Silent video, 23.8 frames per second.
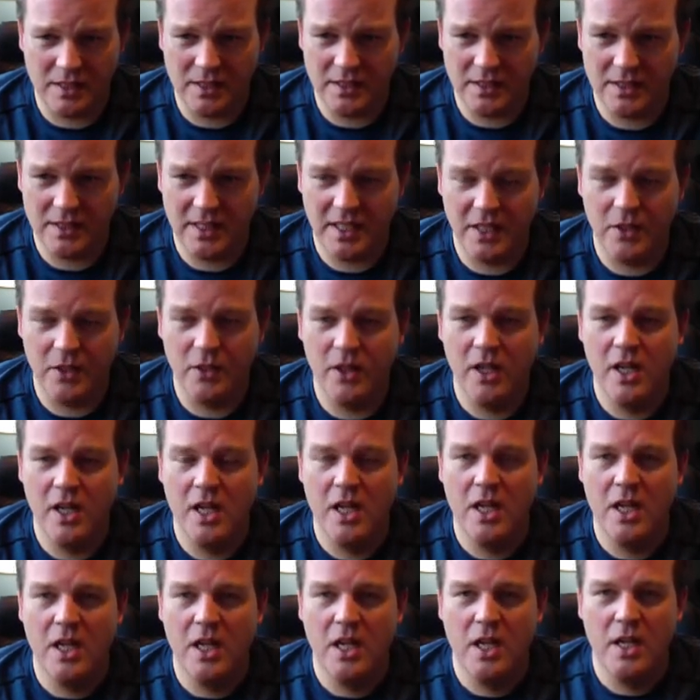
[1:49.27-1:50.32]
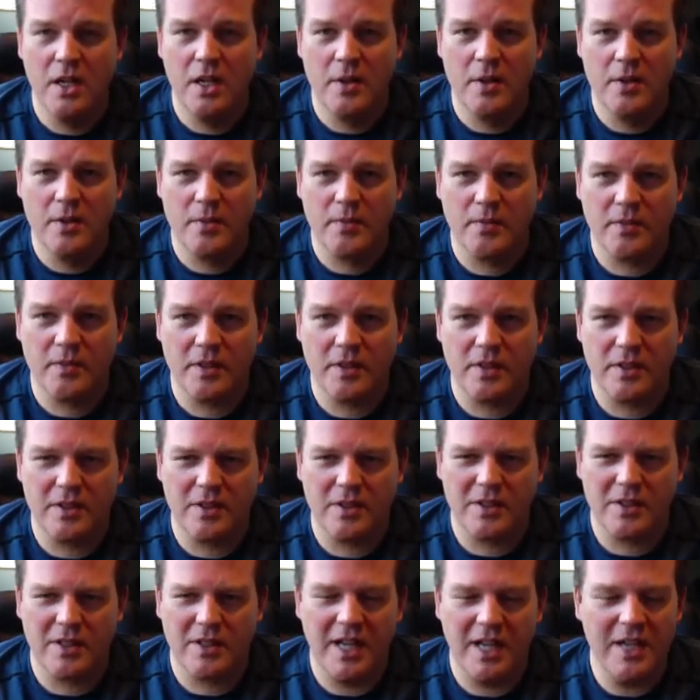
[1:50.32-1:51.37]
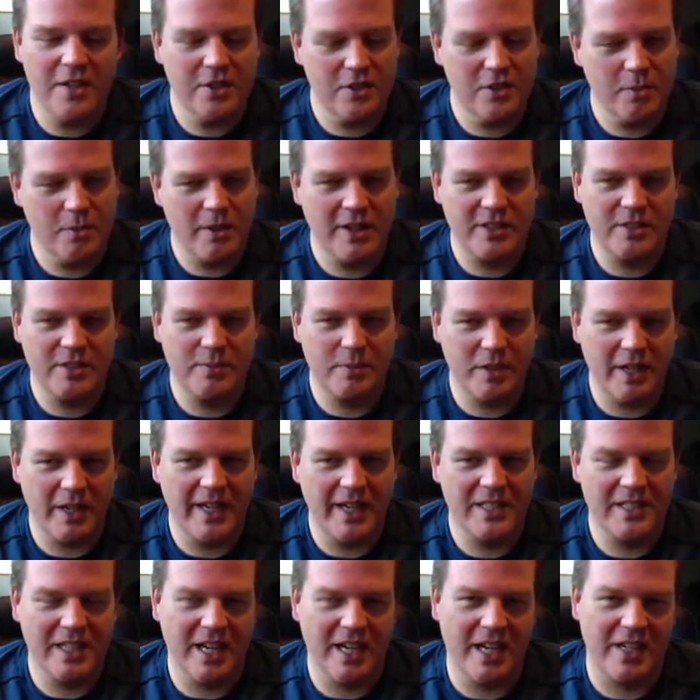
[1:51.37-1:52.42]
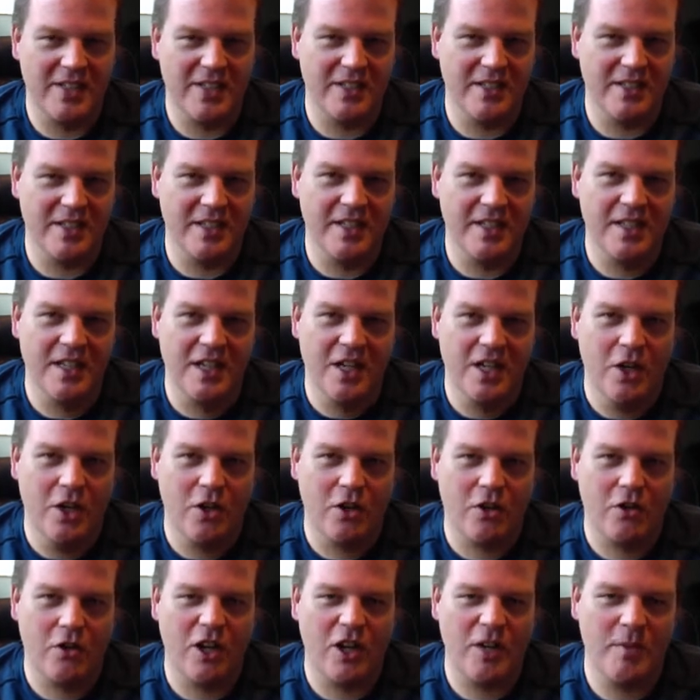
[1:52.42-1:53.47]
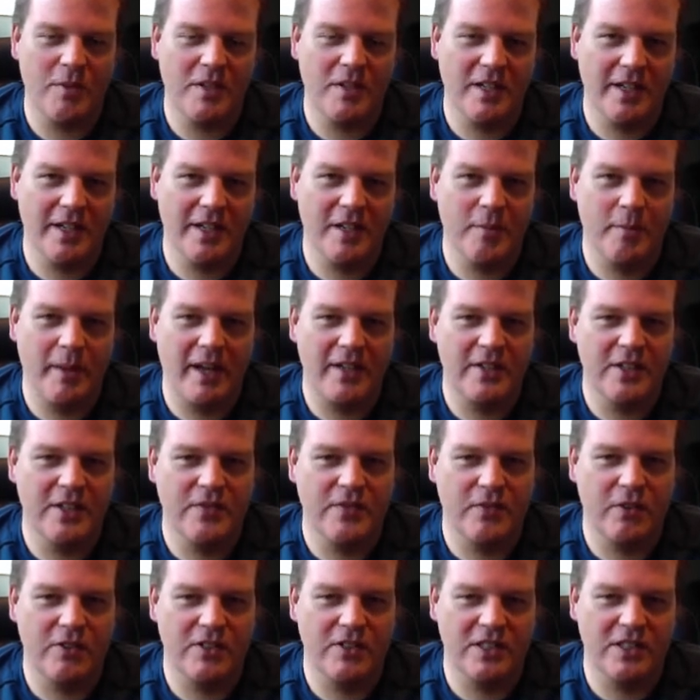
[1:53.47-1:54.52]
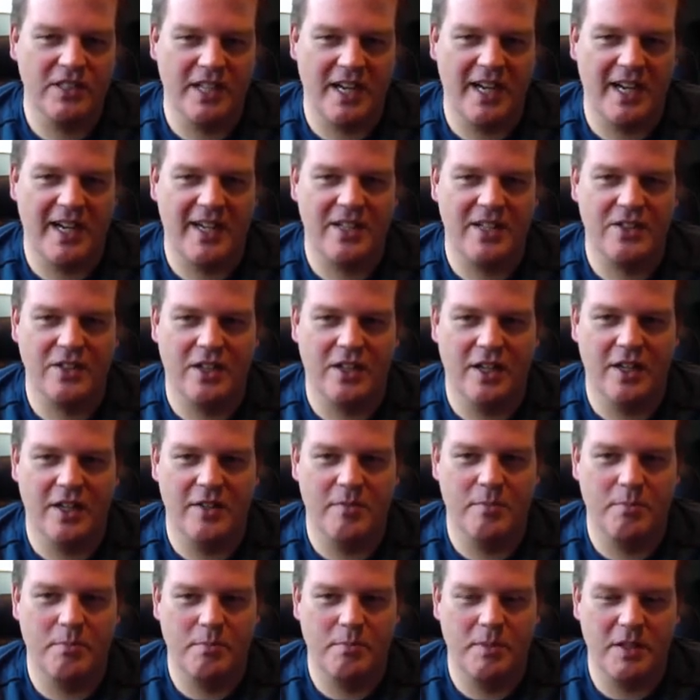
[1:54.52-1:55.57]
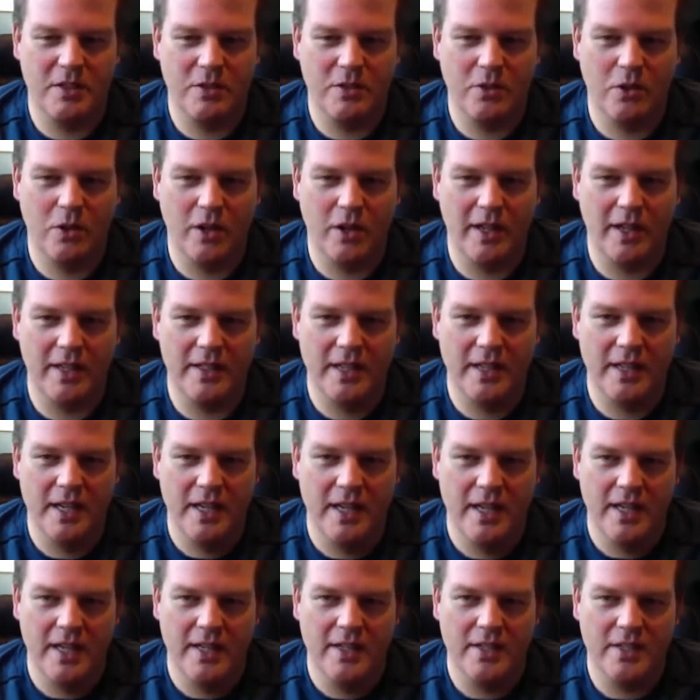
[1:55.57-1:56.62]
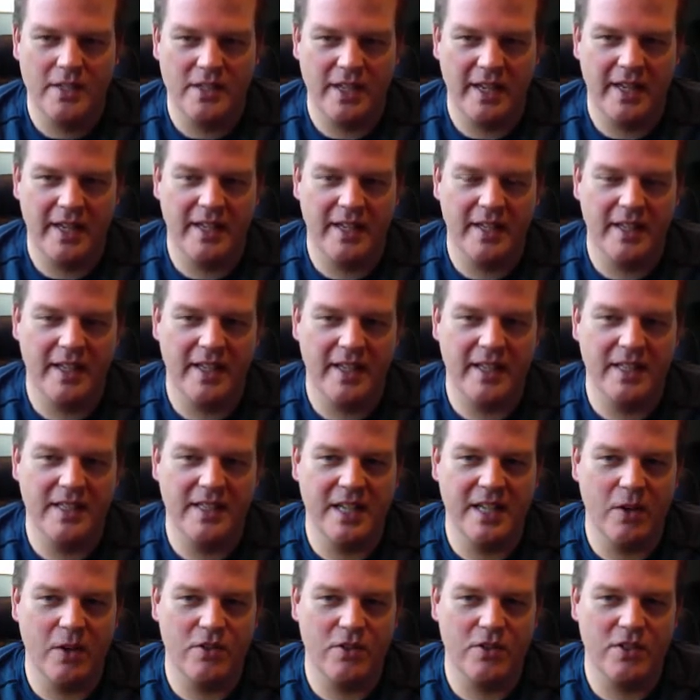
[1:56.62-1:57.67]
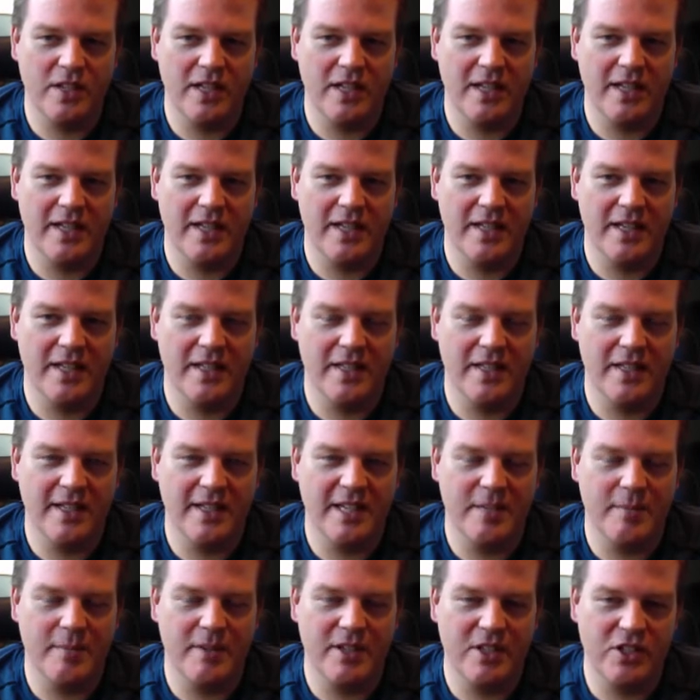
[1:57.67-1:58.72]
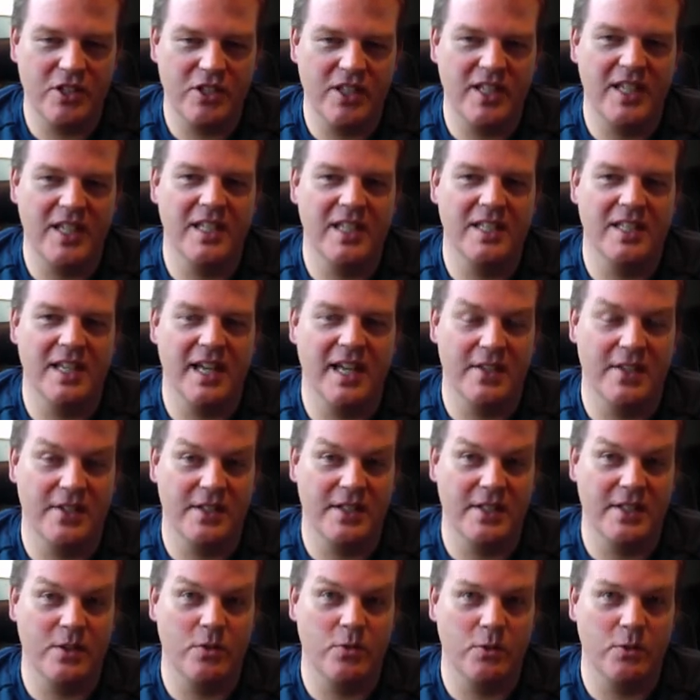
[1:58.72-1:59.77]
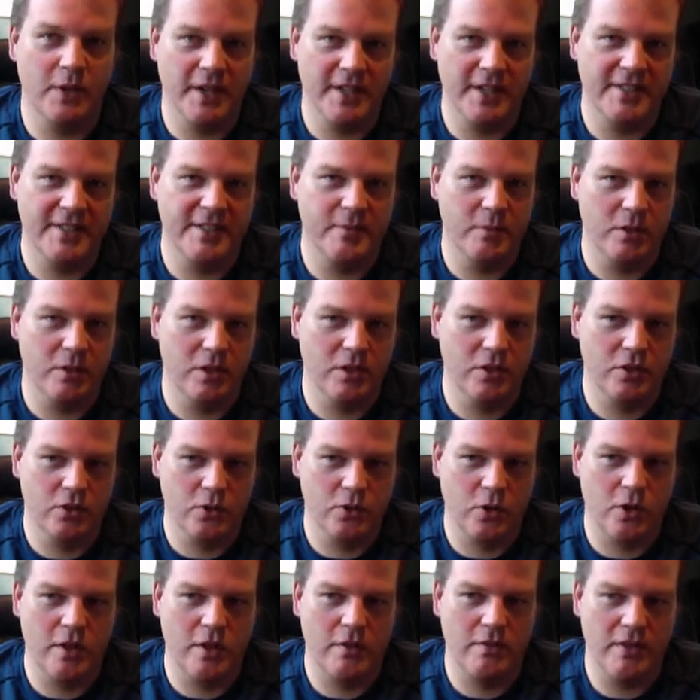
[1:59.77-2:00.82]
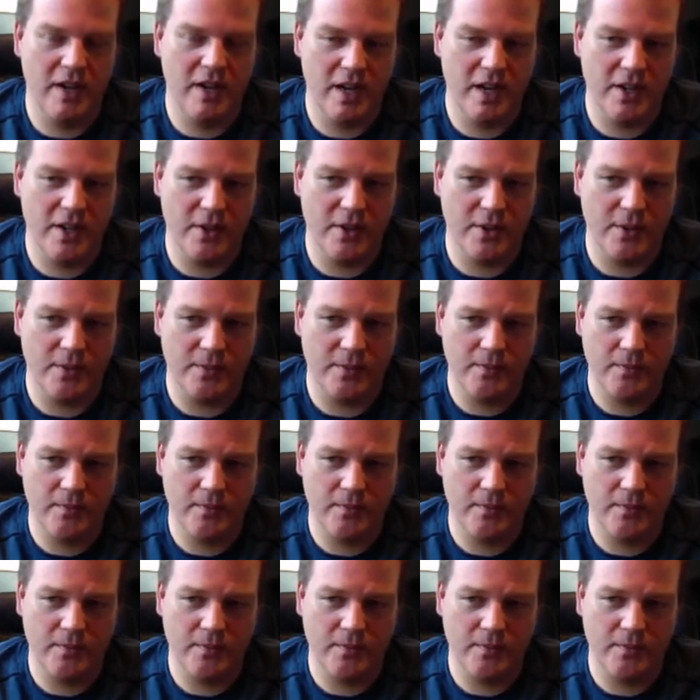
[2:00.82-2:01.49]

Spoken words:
Now, kind of to my surprise actually, Krugman kind of makes his first attacks on Bitcoin saying that he doubts that it can be seen as a reasonable store of value.